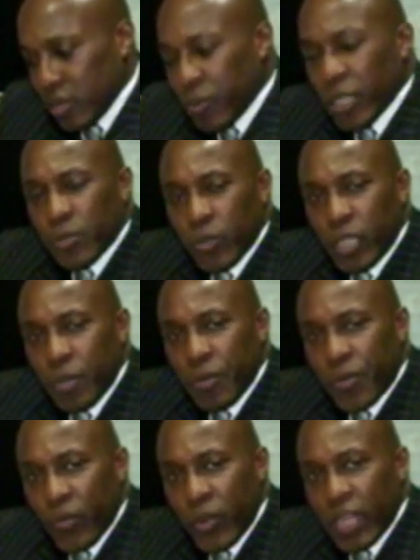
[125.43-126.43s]
Principle number
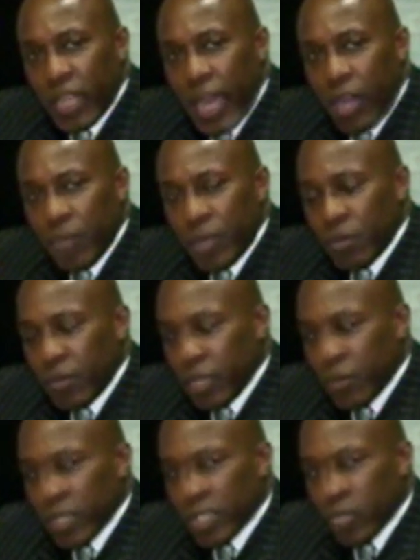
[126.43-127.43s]
three allowed well, me to be
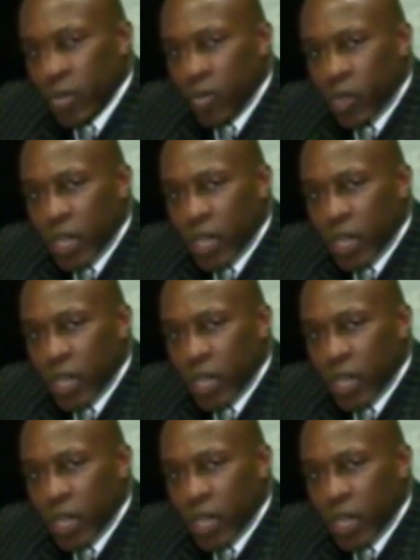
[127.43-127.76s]
a principle to see.